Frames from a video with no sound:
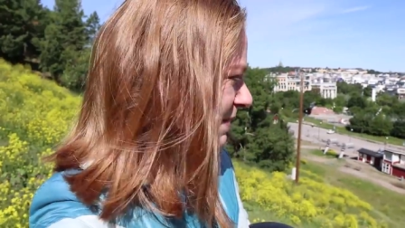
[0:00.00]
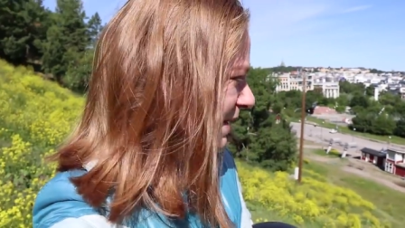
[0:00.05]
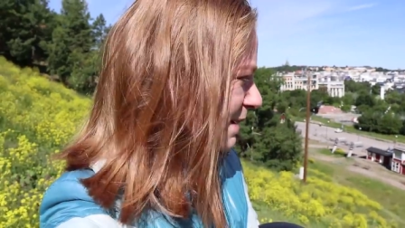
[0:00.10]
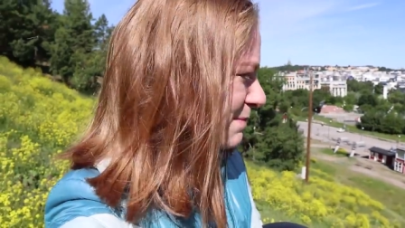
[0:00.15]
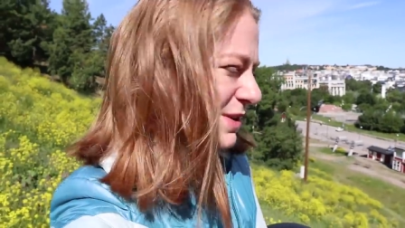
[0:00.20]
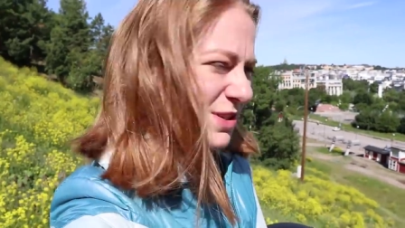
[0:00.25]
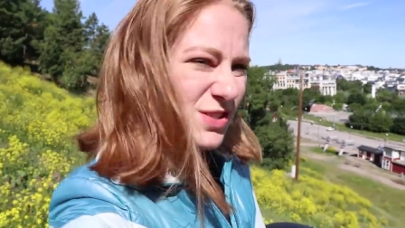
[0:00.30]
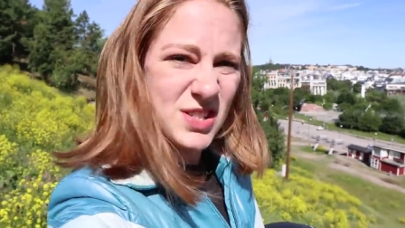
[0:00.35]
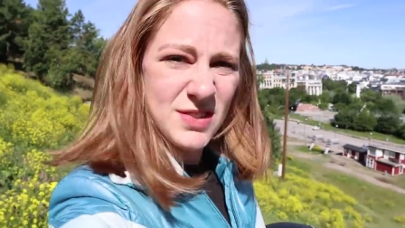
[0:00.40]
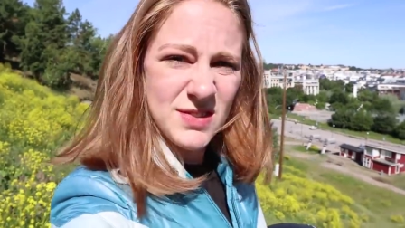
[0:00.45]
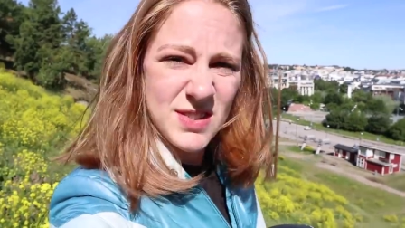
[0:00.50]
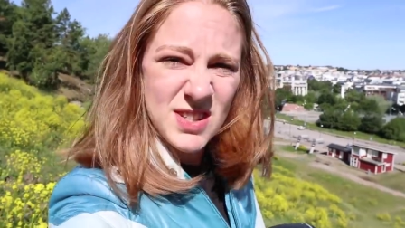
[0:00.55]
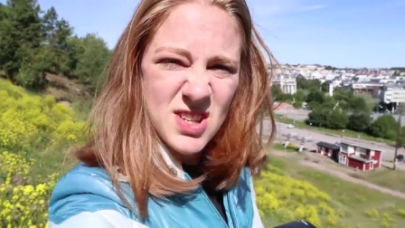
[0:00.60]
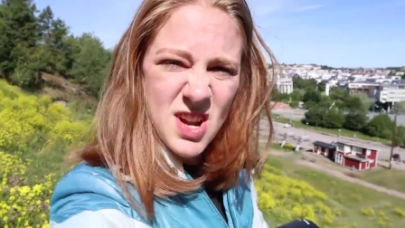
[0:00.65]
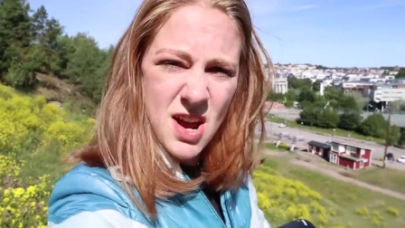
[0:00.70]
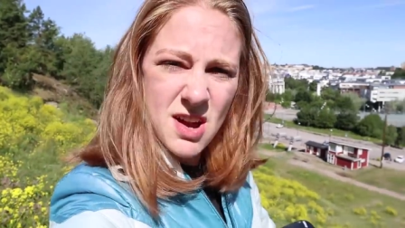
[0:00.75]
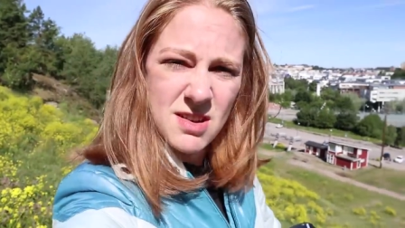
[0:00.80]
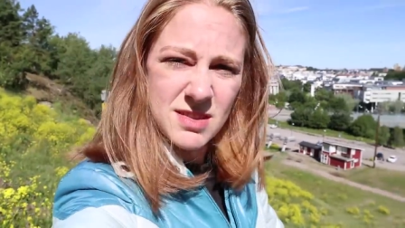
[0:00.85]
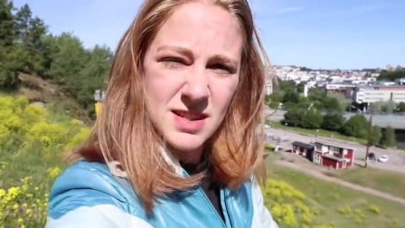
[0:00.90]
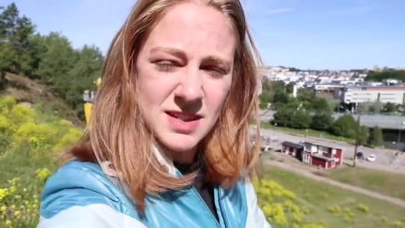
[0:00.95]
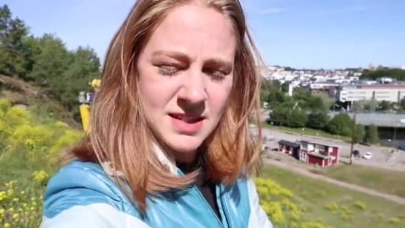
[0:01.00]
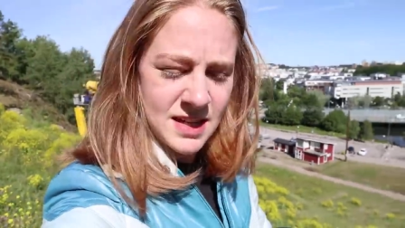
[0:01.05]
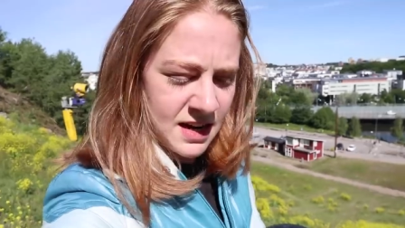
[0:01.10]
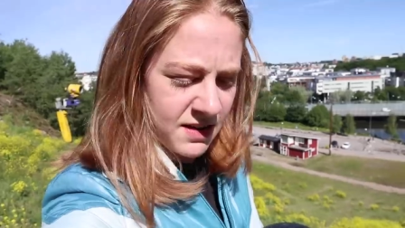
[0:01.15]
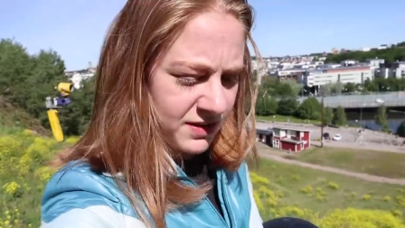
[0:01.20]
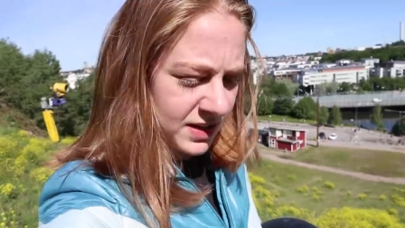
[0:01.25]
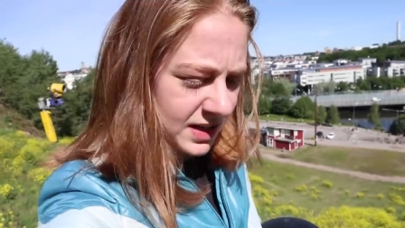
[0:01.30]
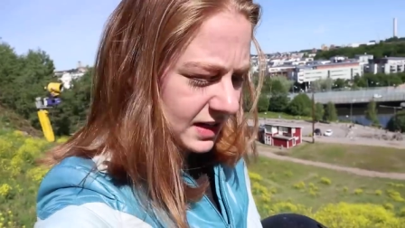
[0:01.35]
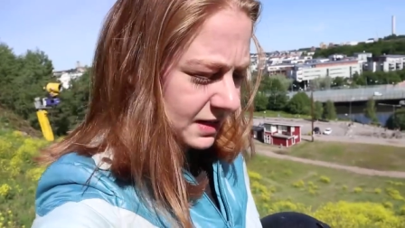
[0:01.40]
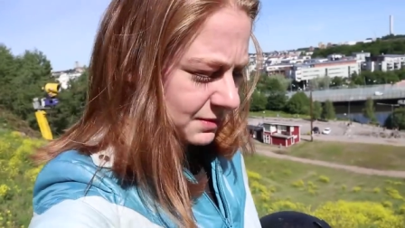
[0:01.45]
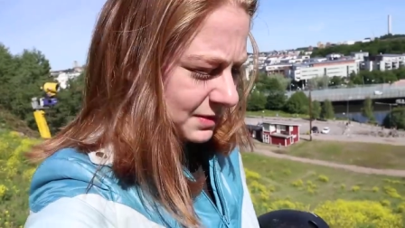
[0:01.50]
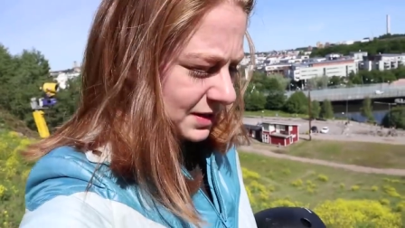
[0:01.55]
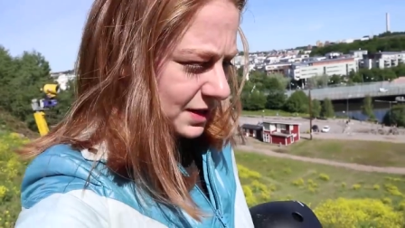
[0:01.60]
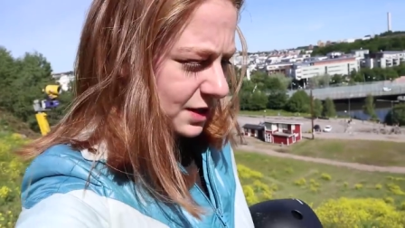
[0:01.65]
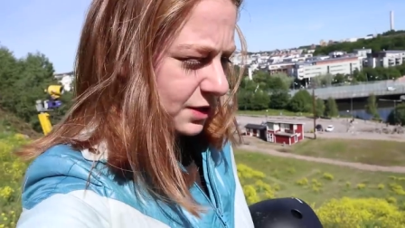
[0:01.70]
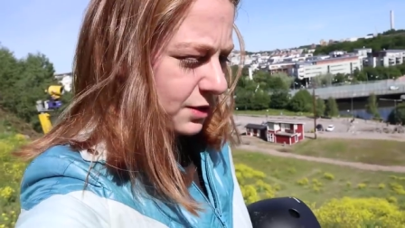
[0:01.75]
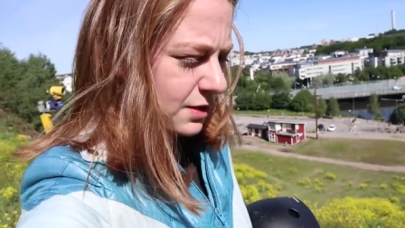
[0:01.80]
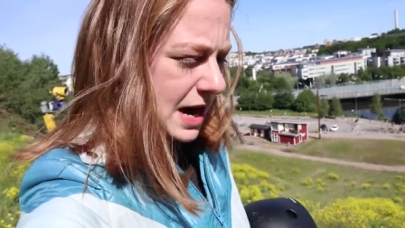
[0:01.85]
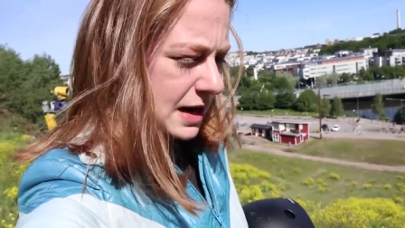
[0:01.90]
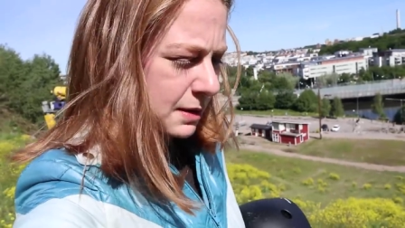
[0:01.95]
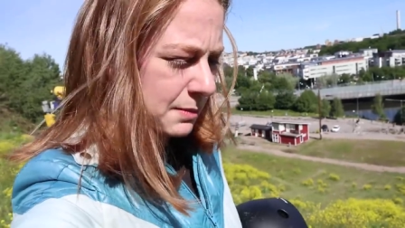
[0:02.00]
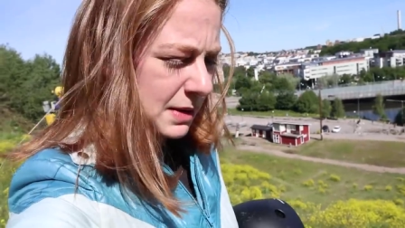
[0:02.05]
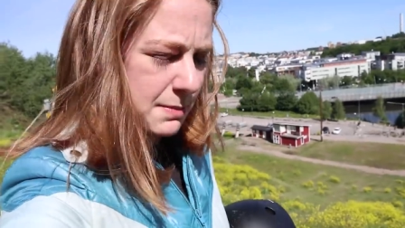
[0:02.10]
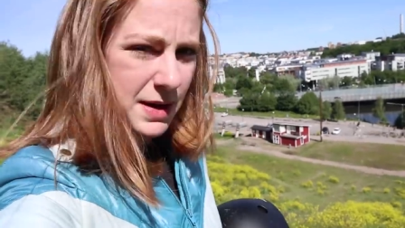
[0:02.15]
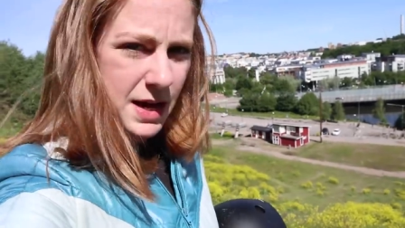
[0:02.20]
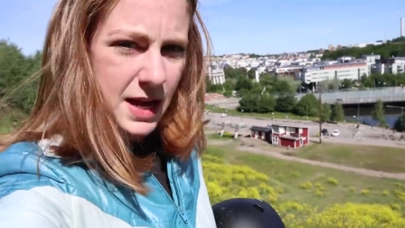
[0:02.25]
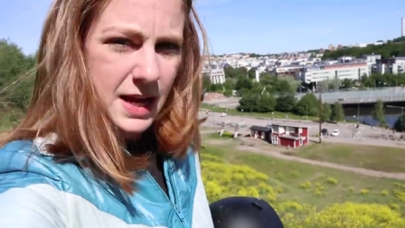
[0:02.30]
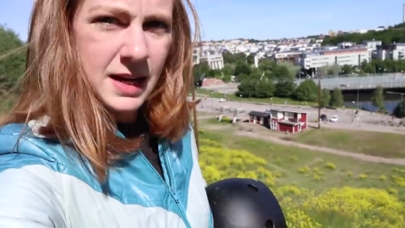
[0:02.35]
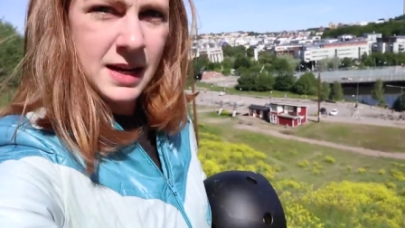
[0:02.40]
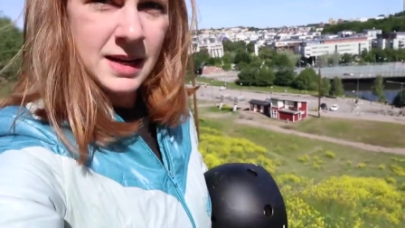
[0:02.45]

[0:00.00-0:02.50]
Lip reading: a bunch of stones and I feel like I'm gonna crack my butt.